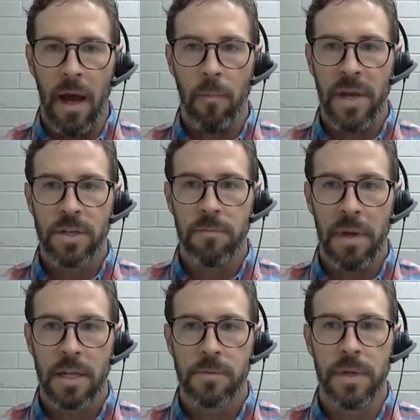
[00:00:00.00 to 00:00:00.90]
Outpatient
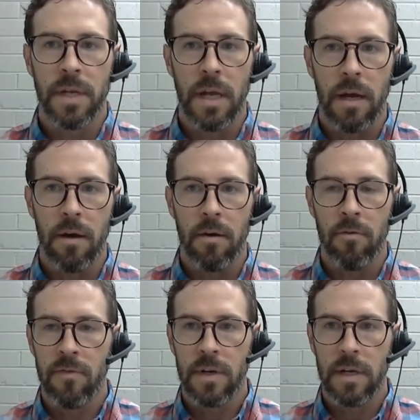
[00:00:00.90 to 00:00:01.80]
management
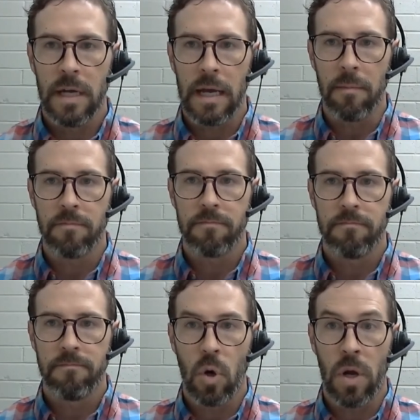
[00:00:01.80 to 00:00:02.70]
of
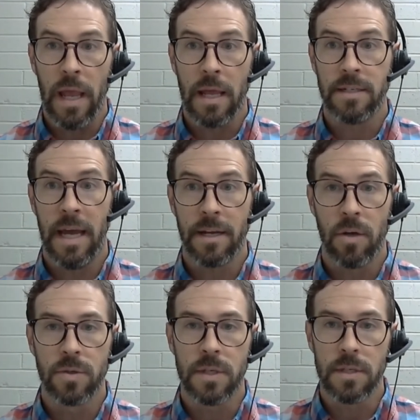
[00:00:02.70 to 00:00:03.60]
and
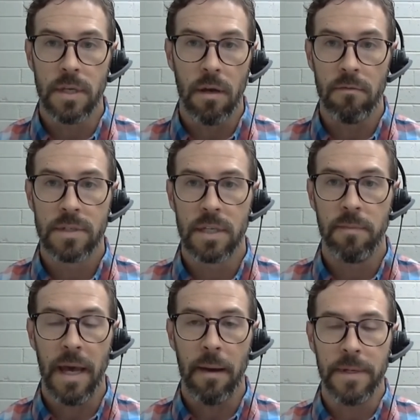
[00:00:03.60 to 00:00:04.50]
diagnosis of
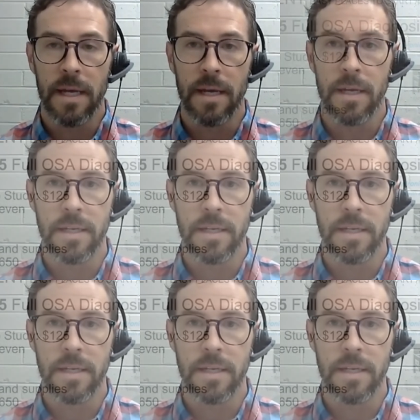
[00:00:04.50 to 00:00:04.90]
sleep apnea